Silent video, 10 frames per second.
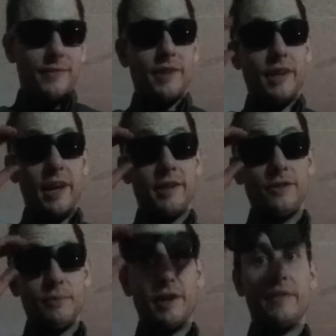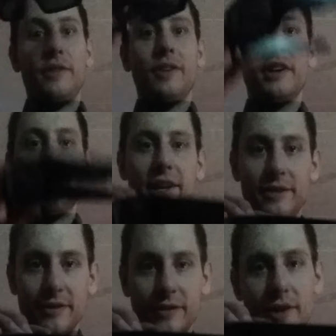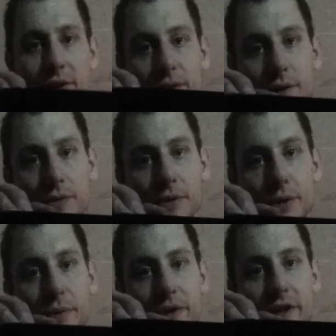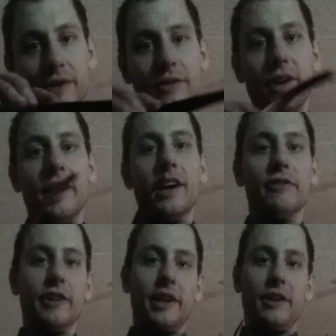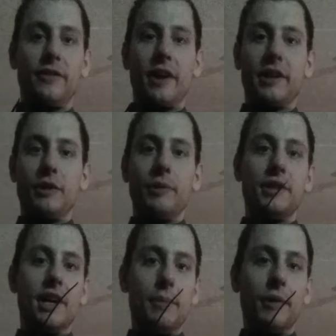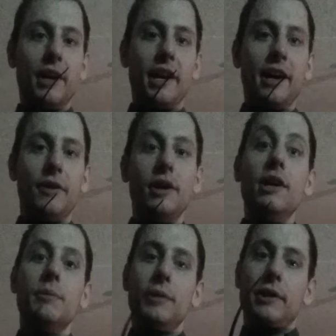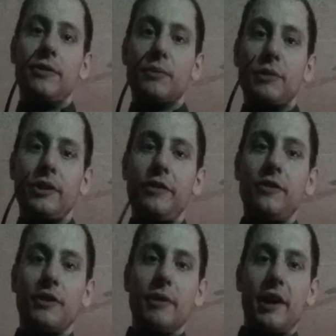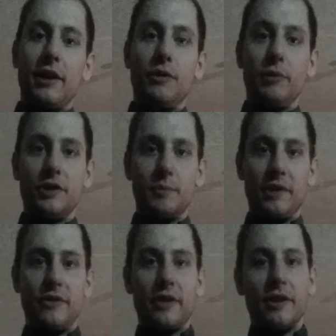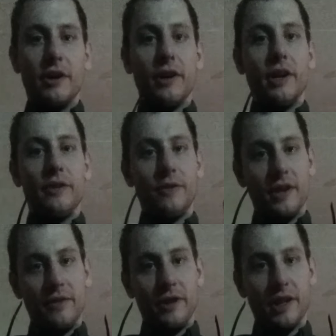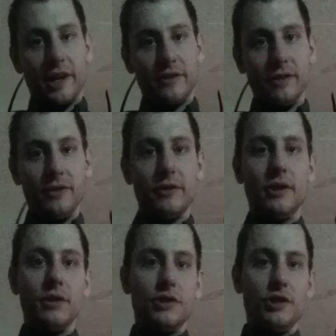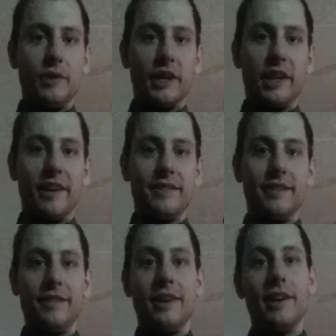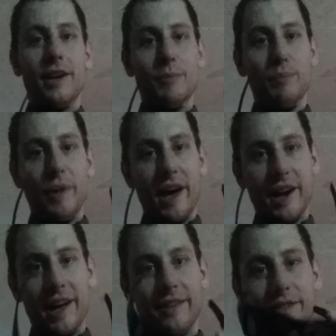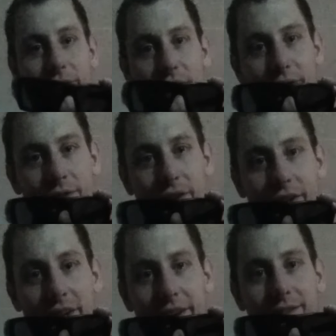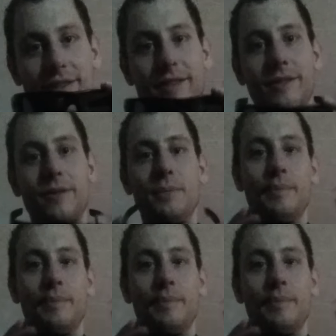Next, we have the sunglasses. These are Oakley's. I forget exactly what type right now. These are ballistic rated, which means that they're safety glasses, shooting glasses, and badass looking sunglasses.